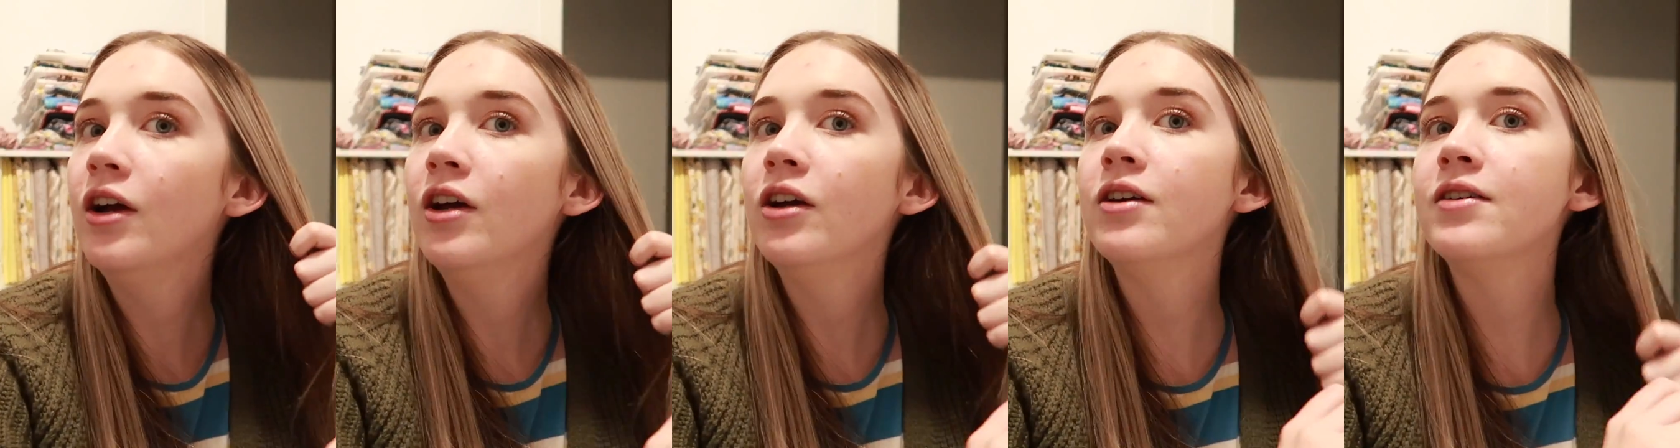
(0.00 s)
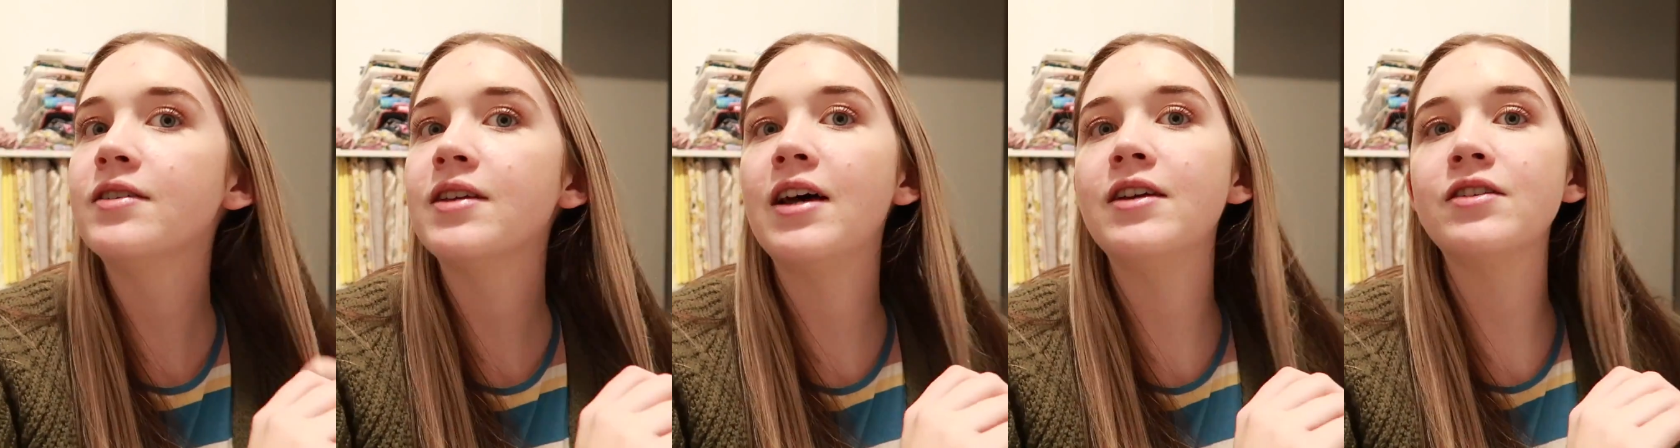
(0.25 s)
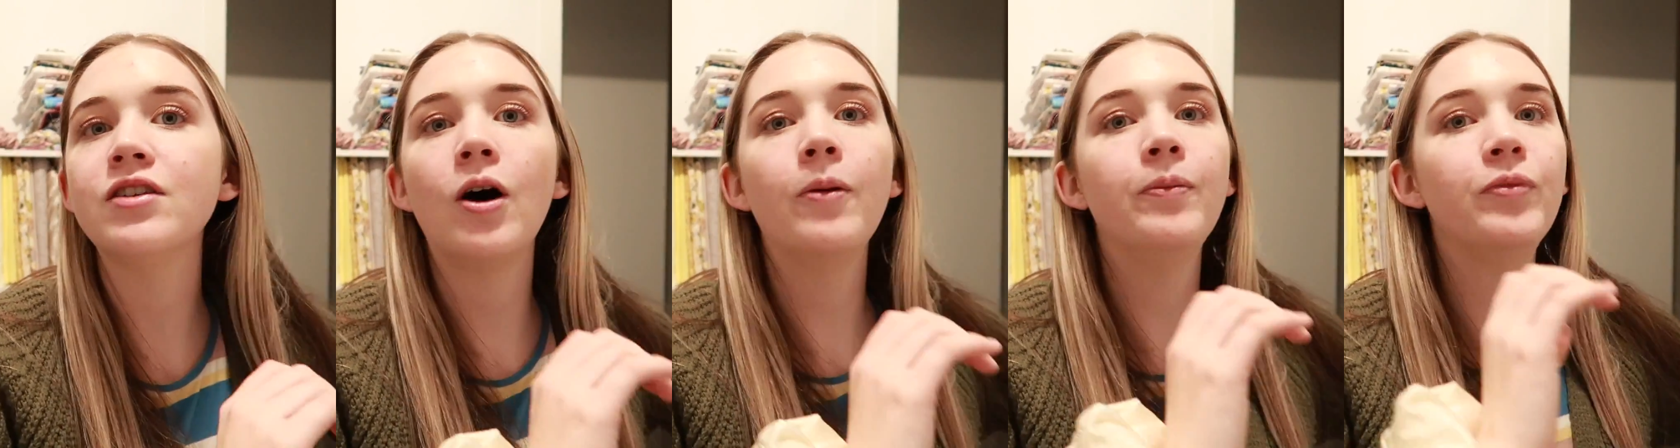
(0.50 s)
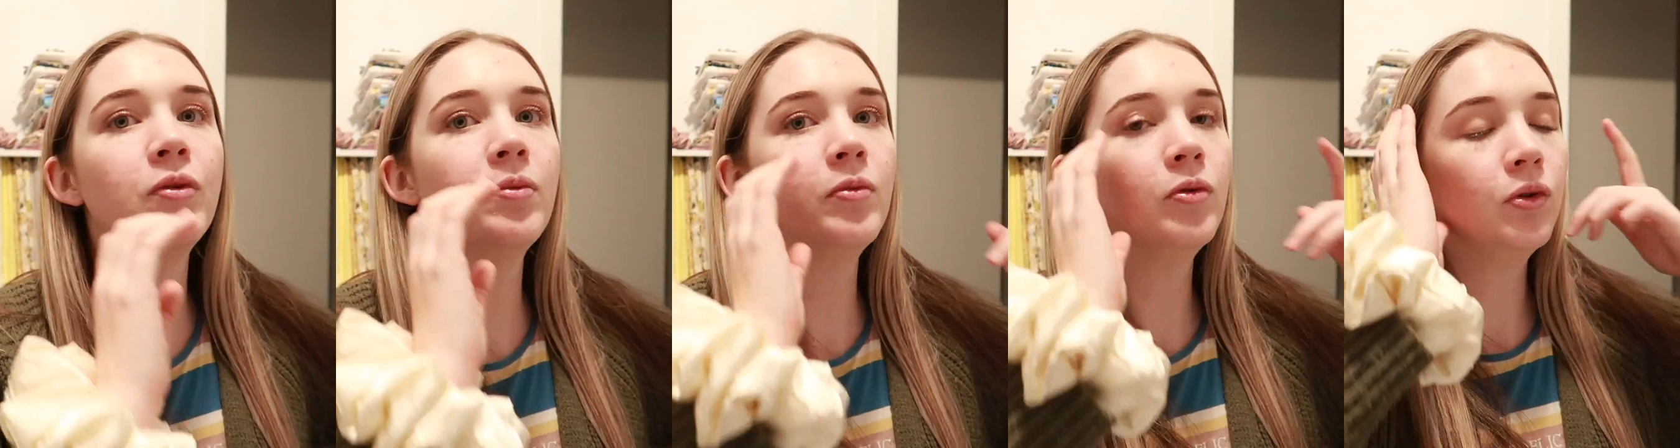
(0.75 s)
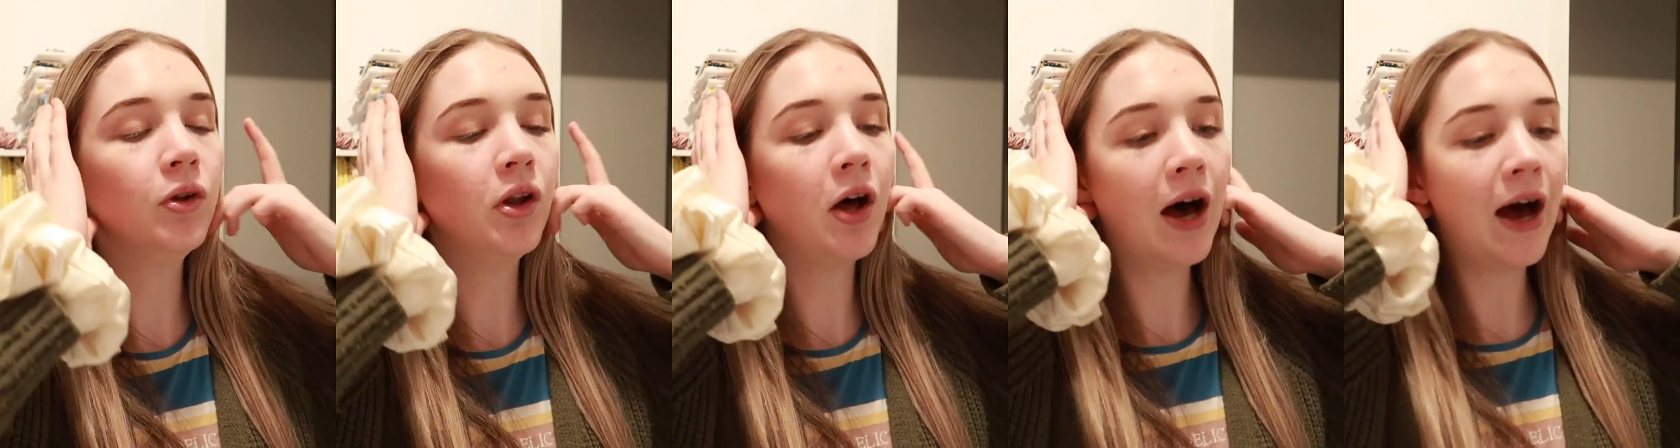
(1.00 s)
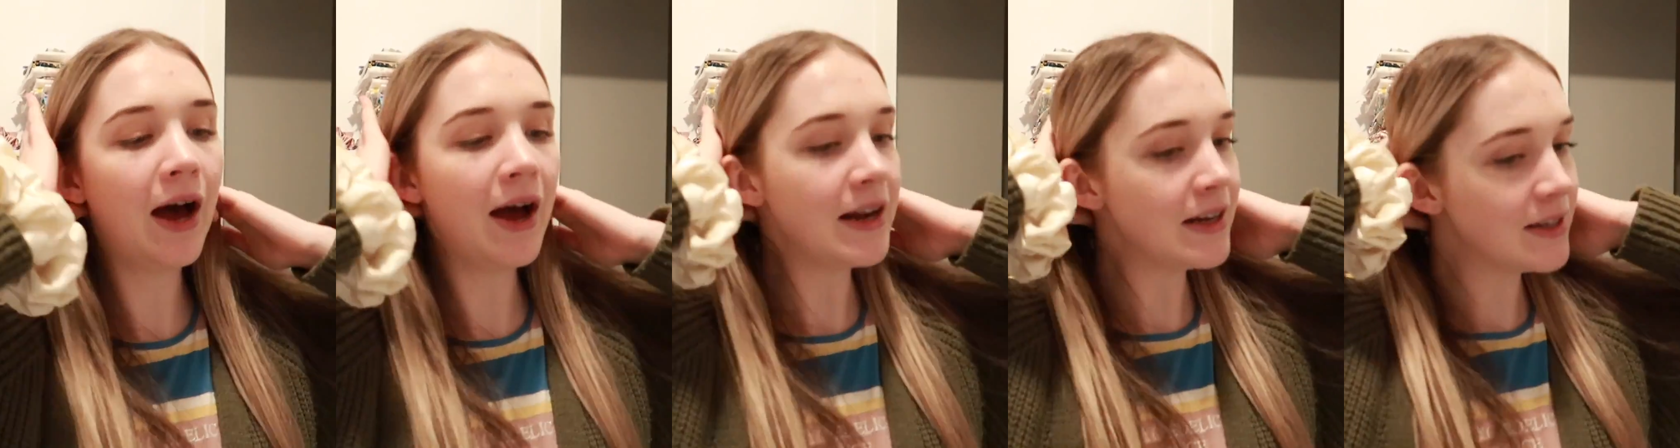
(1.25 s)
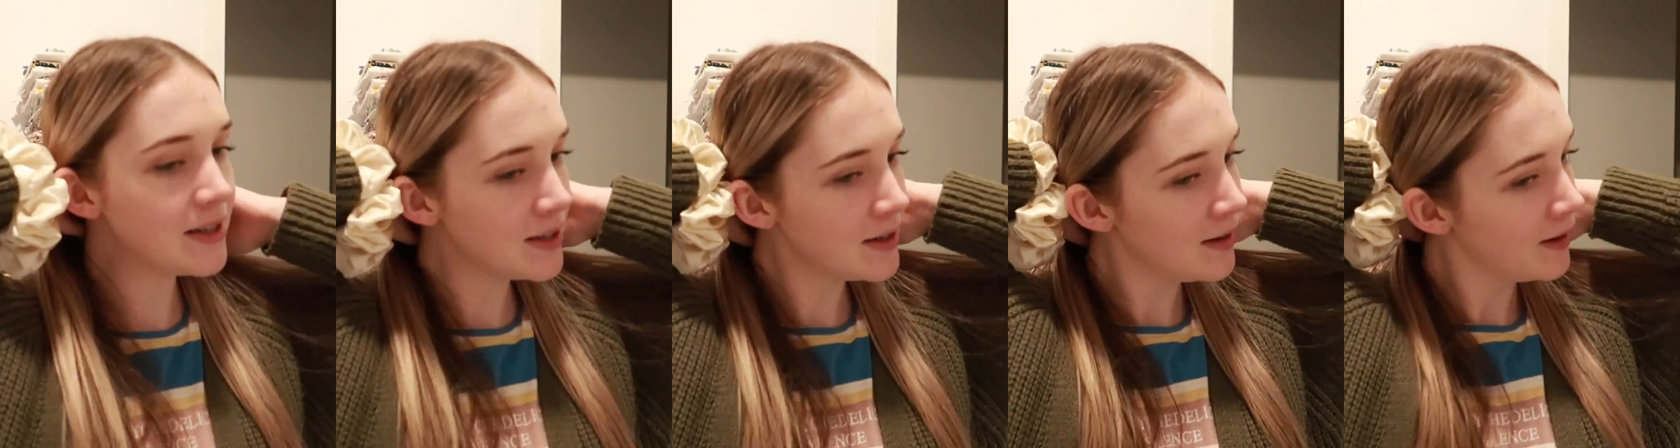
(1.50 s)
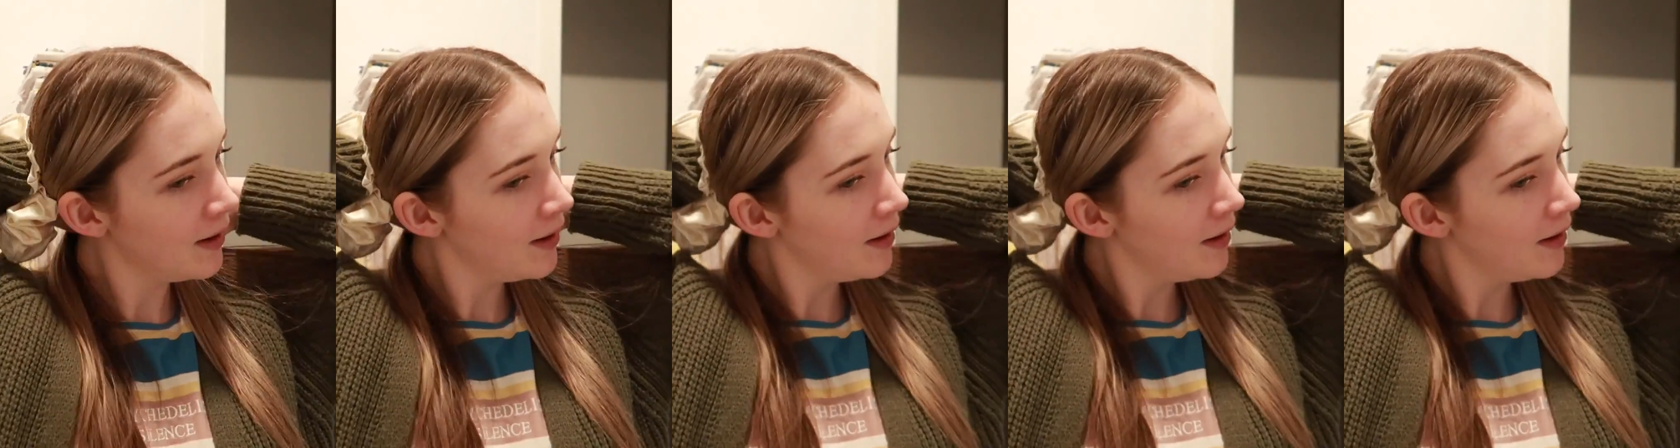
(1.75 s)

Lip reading: because that's optimal light.